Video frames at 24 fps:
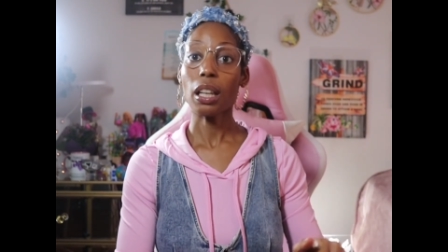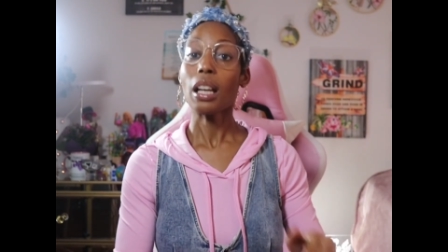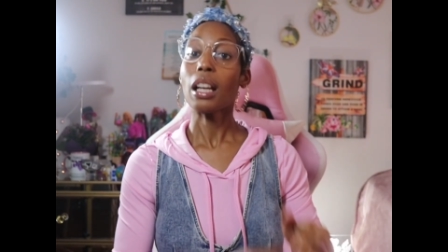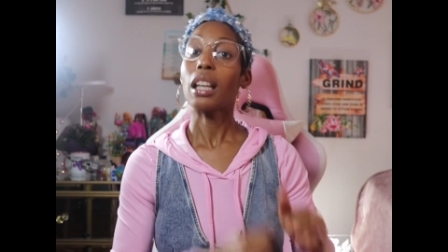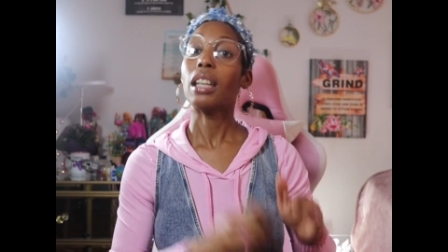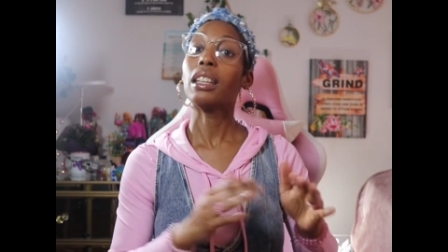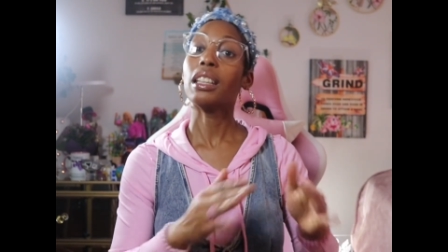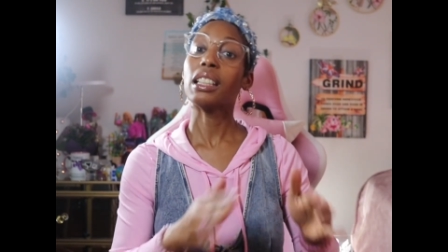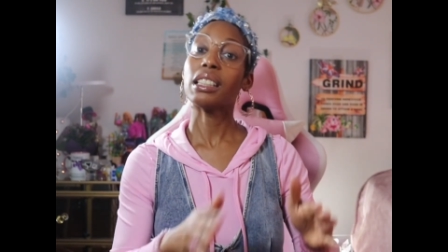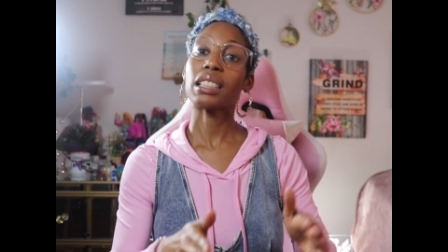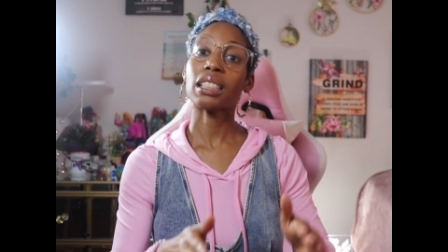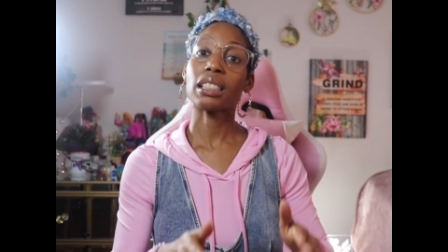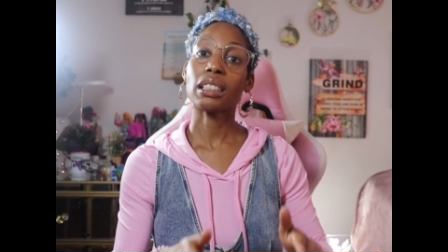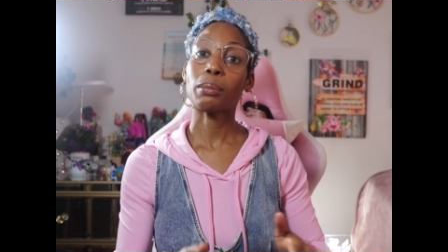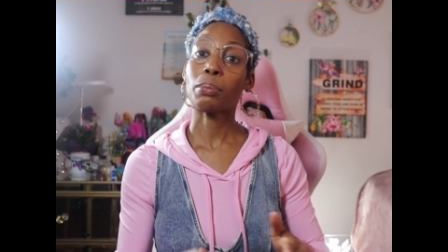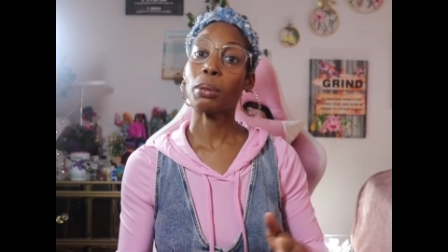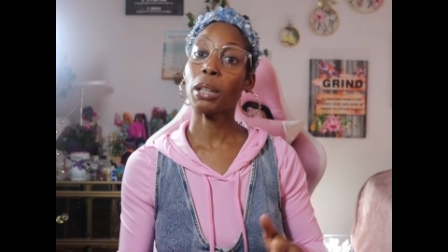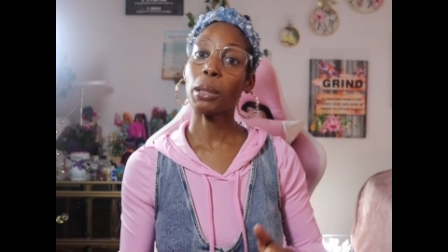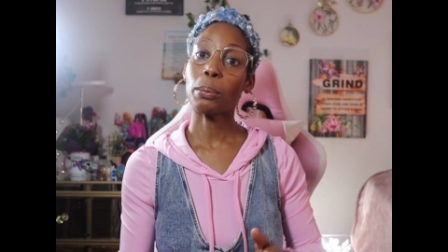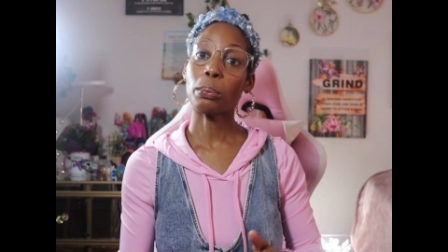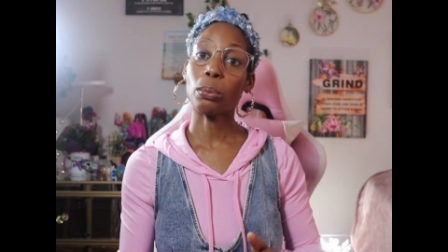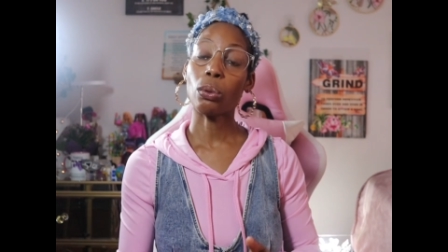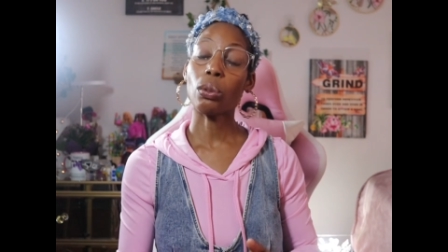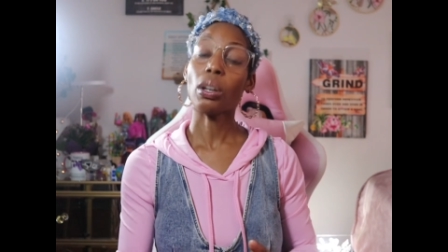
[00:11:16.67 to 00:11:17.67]
Listen,
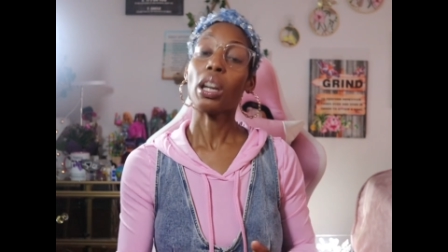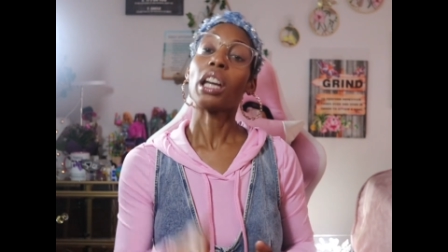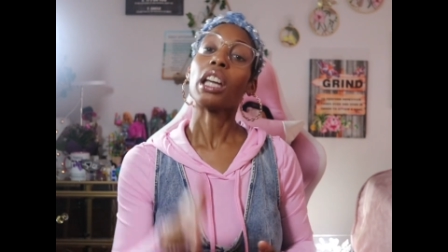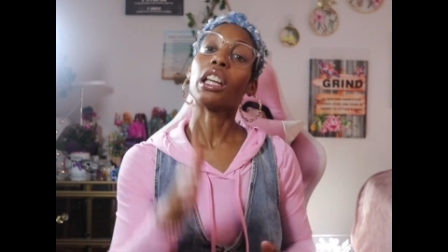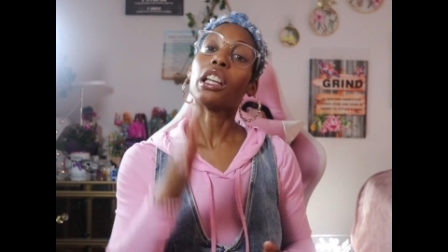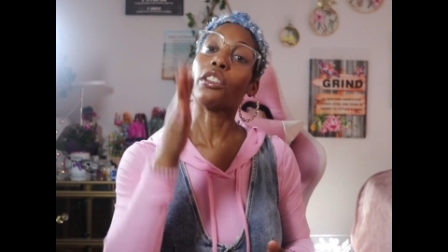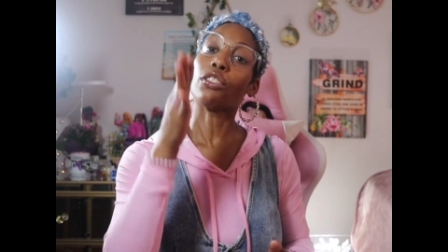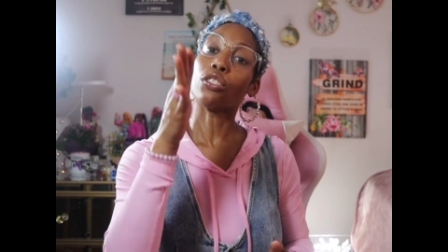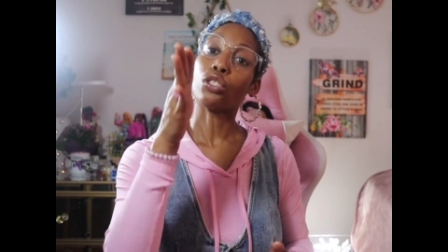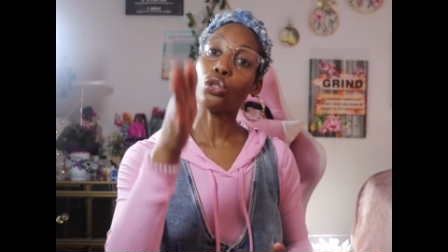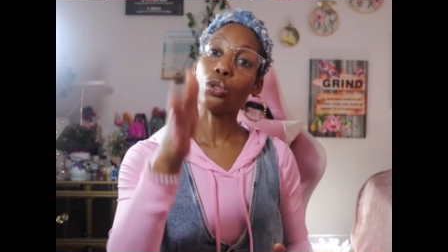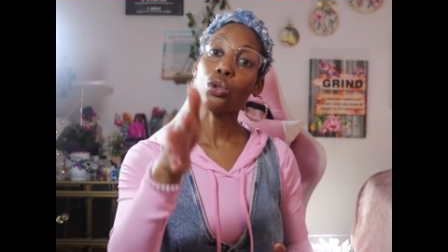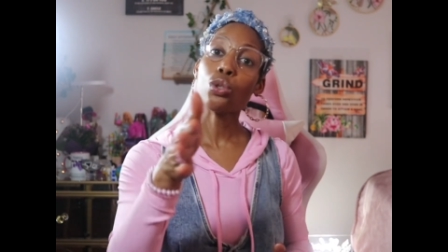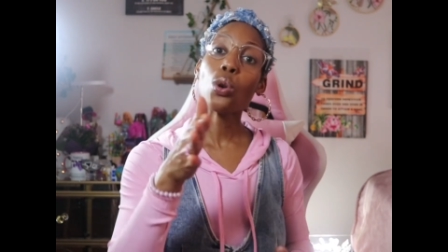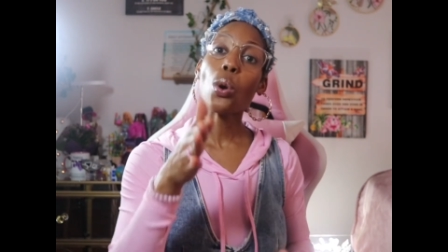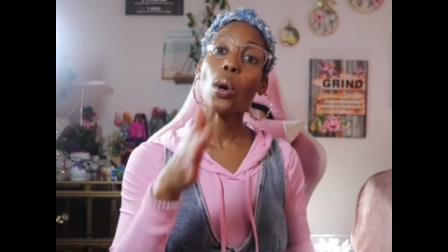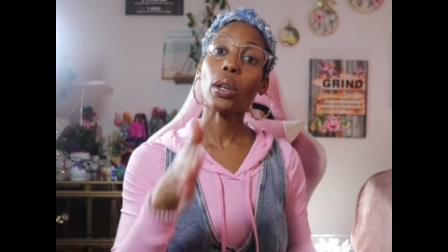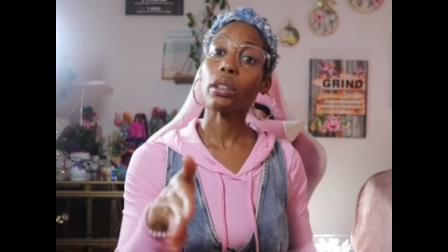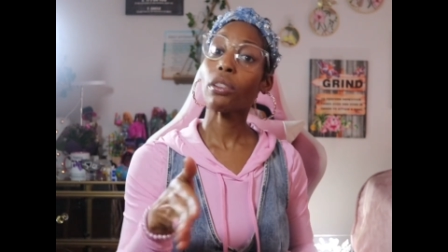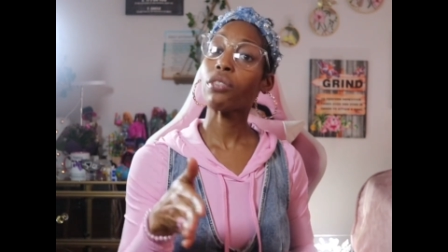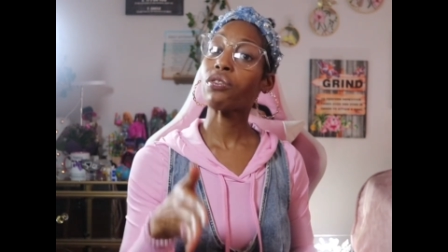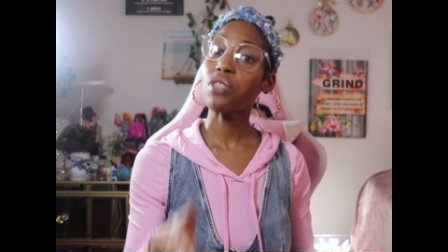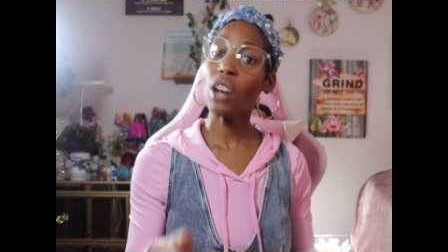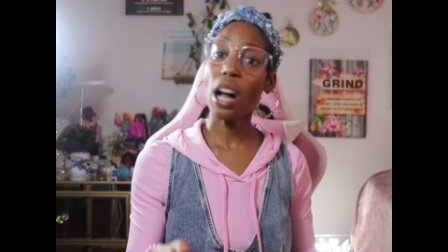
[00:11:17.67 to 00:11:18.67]
people, if you're going
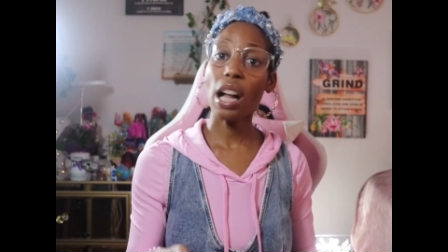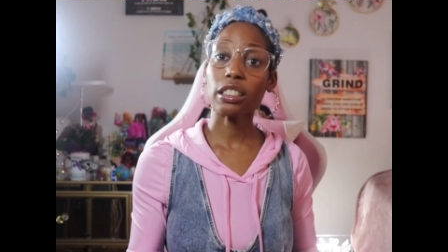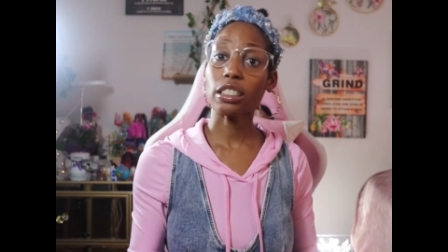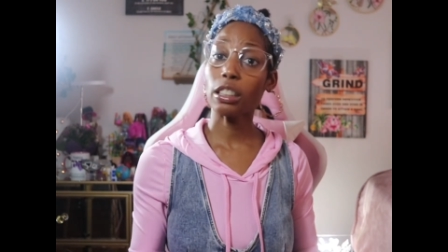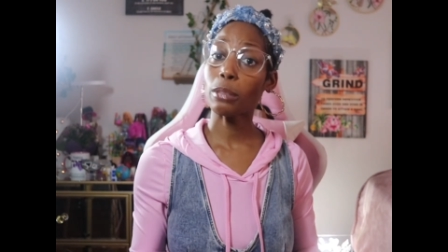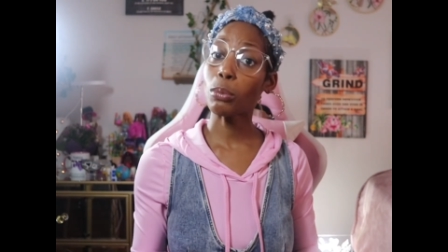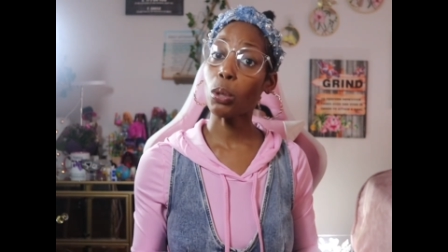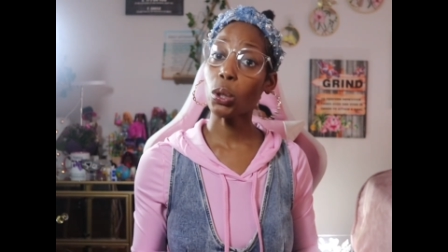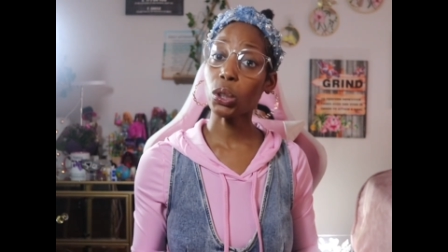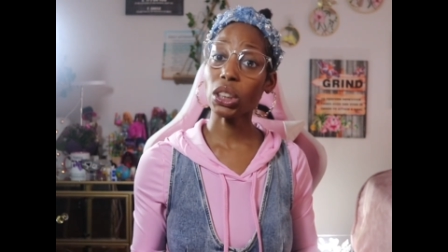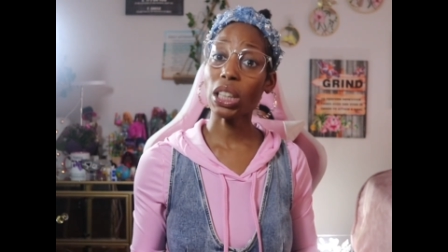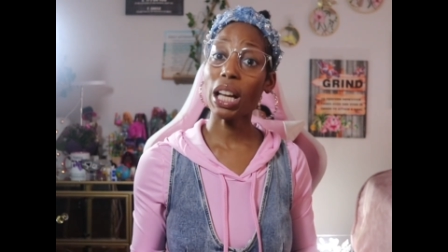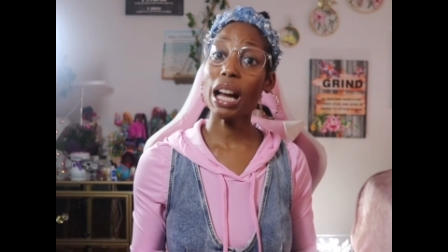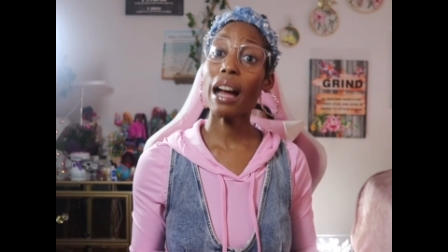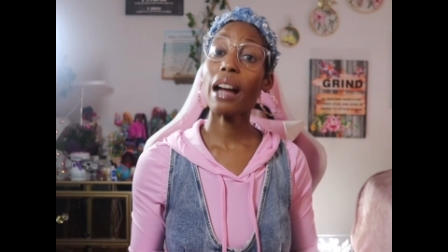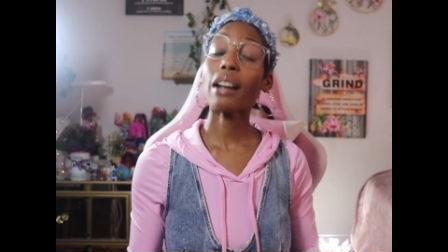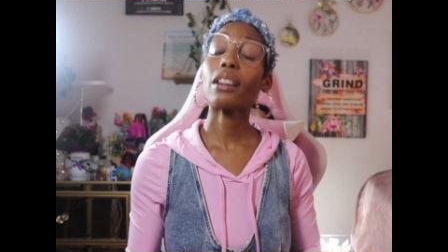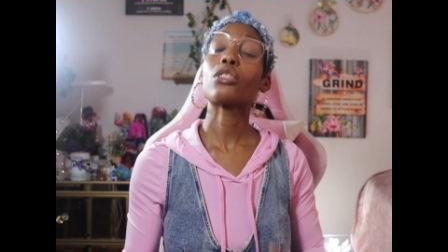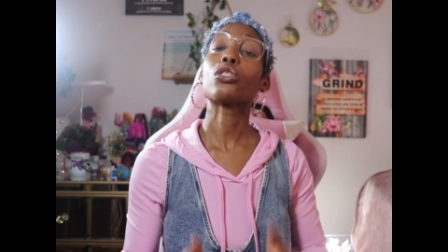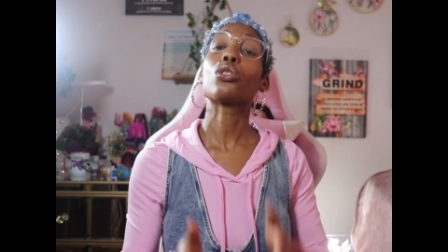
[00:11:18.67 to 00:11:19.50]
to follow the Most High,